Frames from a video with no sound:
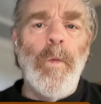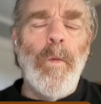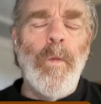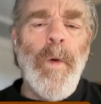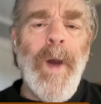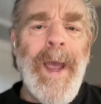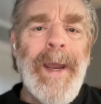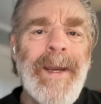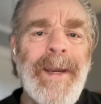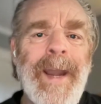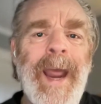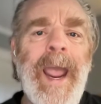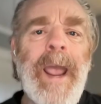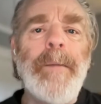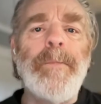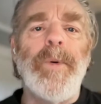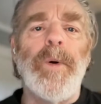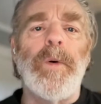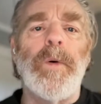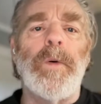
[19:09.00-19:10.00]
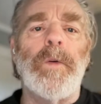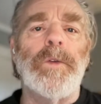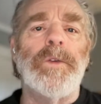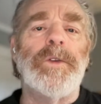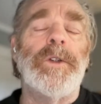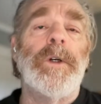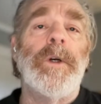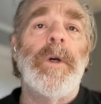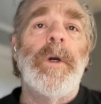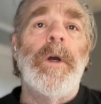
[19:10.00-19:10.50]

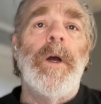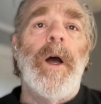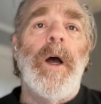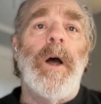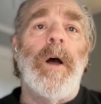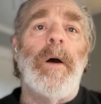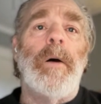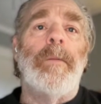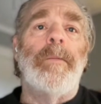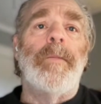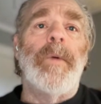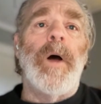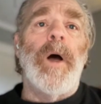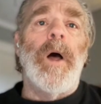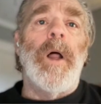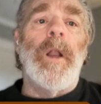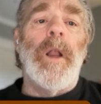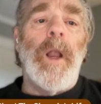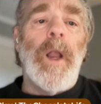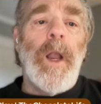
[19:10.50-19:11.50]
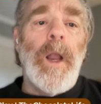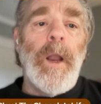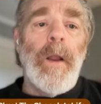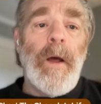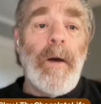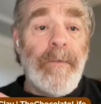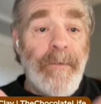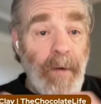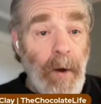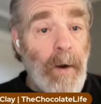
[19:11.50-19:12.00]
enabled
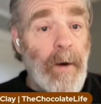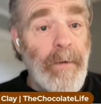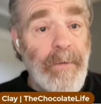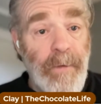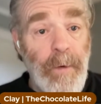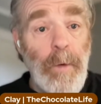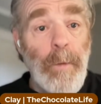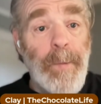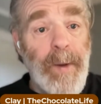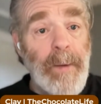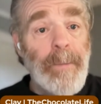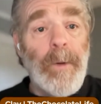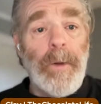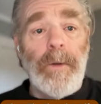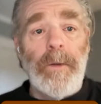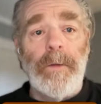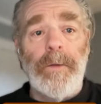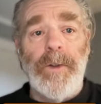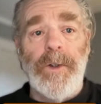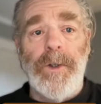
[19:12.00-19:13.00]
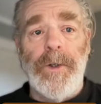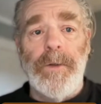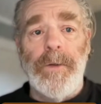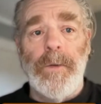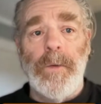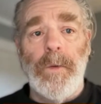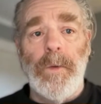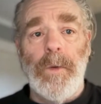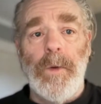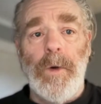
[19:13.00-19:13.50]
a very few people
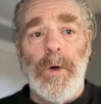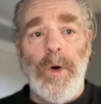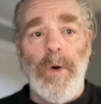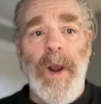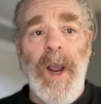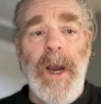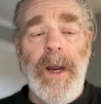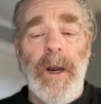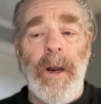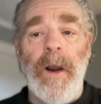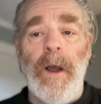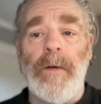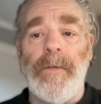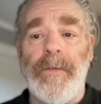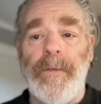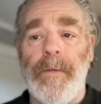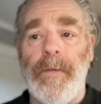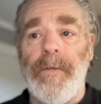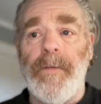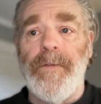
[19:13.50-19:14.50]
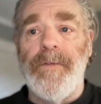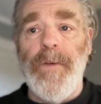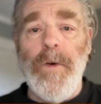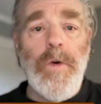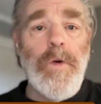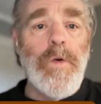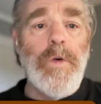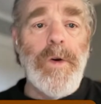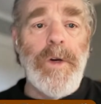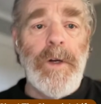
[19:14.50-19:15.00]
to create enough
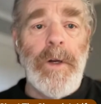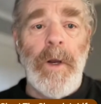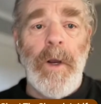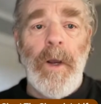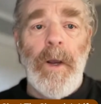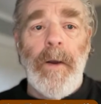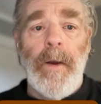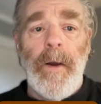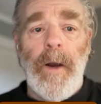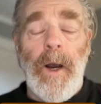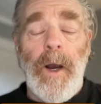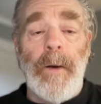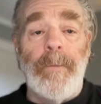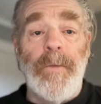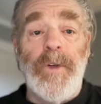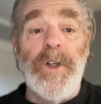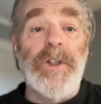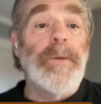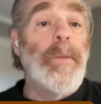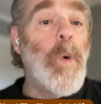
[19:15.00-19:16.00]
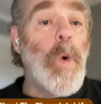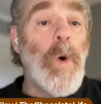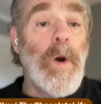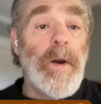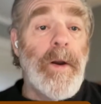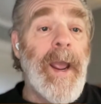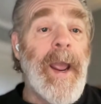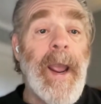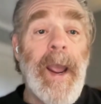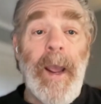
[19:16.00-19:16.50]
food to support
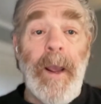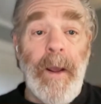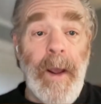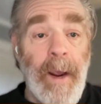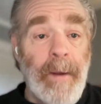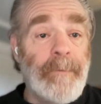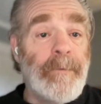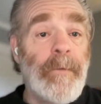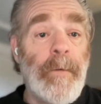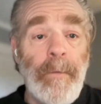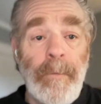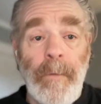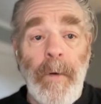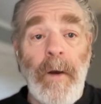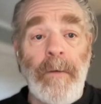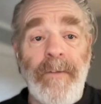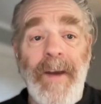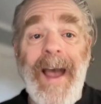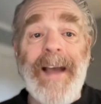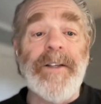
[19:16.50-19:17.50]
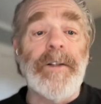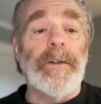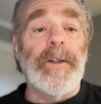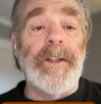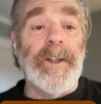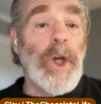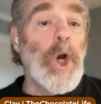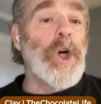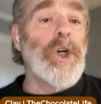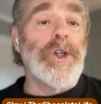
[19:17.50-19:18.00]
a vastly
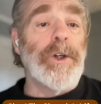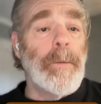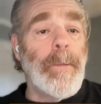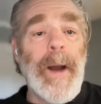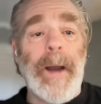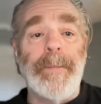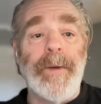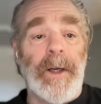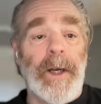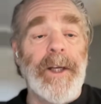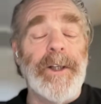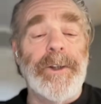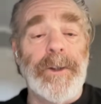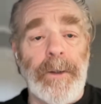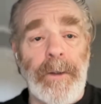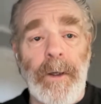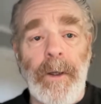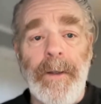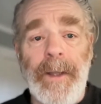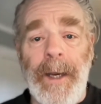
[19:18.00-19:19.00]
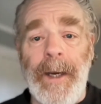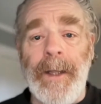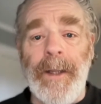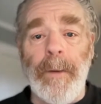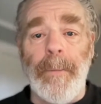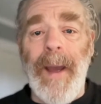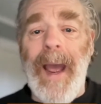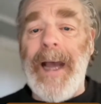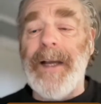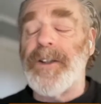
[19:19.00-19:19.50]
larger population than in the
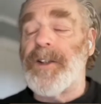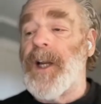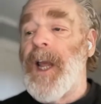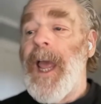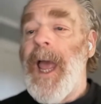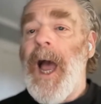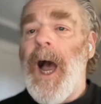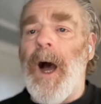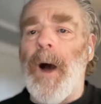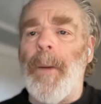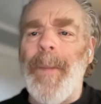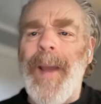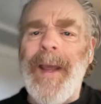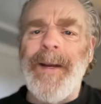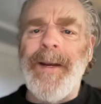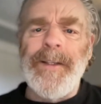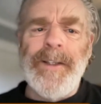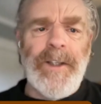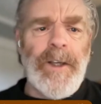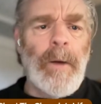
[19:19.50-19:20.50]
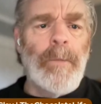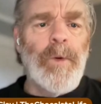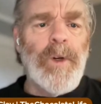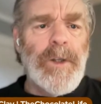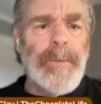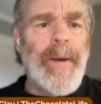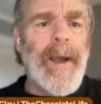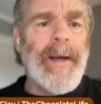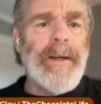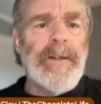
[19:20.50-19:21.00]
past. And in some
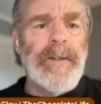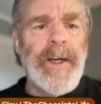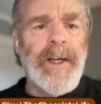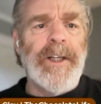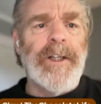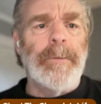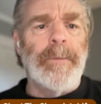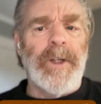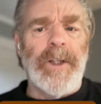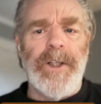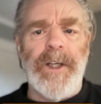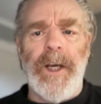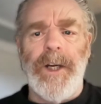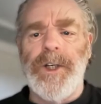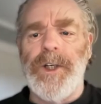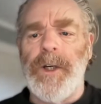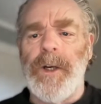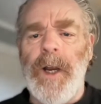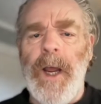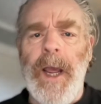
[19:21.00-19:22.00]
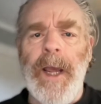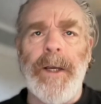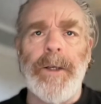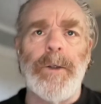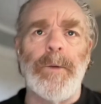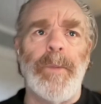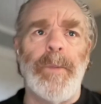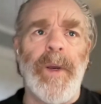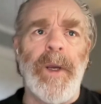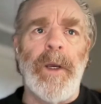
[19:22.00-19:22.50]
respects, nixtamalization has
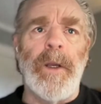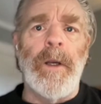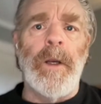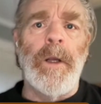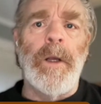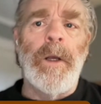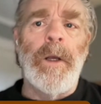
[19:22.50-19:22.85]
been